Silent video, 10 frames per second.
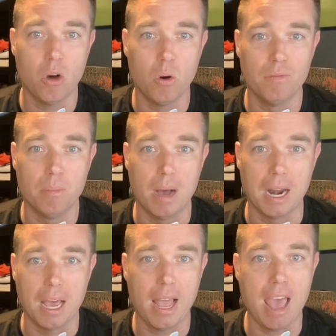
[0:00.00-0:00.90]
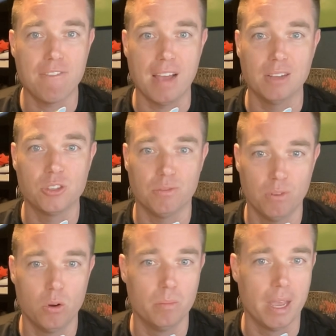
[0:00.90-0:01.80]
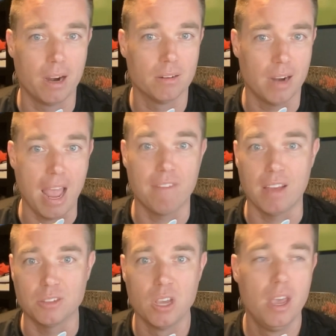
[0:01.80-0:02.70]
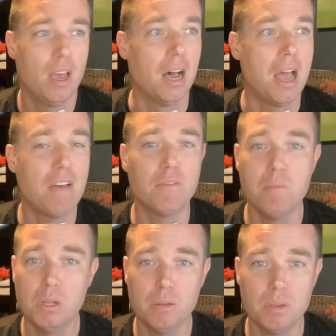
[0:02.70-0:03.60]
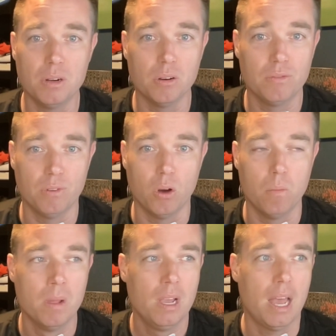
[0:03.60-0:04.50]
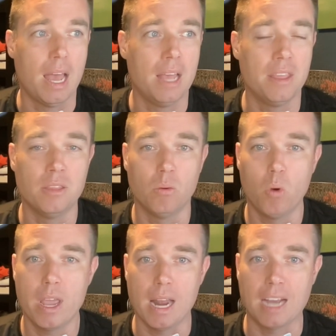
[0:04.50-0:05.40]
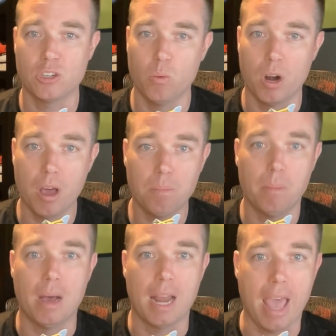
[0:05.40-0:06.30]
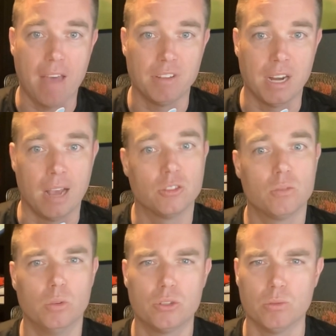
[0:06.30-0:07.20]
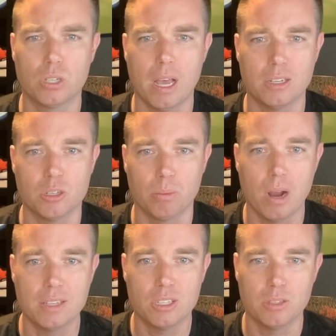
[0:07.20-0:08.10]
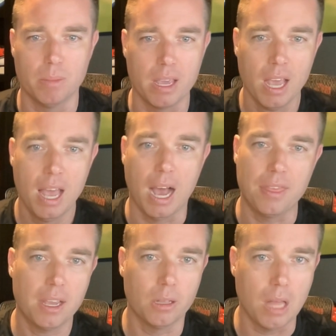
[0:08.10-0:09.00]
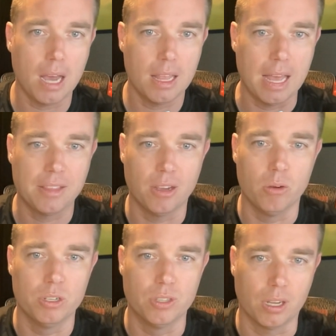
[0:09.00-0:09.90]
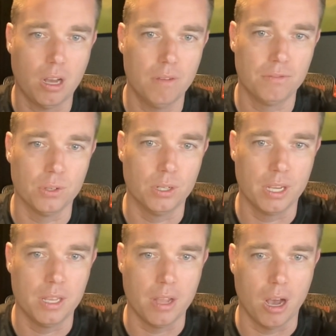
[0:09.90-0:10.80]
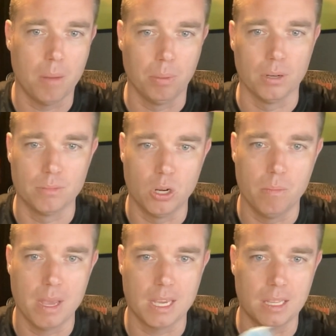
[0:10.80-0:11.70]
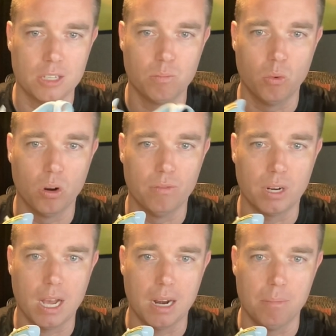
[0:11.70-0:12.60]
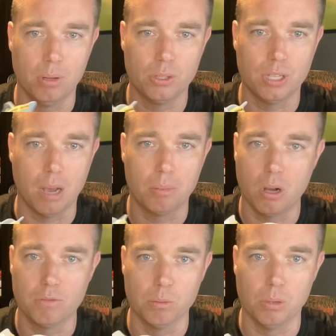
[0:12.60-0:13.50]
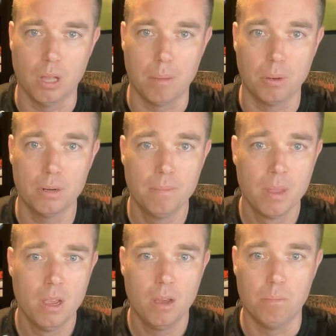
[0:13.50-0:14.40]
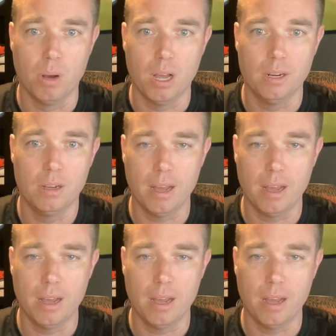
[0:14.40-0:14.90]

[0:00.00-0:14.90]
of about a half ounce of foam there, half a millimeter of foam, and then the weight actually went up about a half an ounce, which was kind of surprising to me. I think a lot of that though is the comfort in the upper, making this more of a kind of built up, comfortable upper. But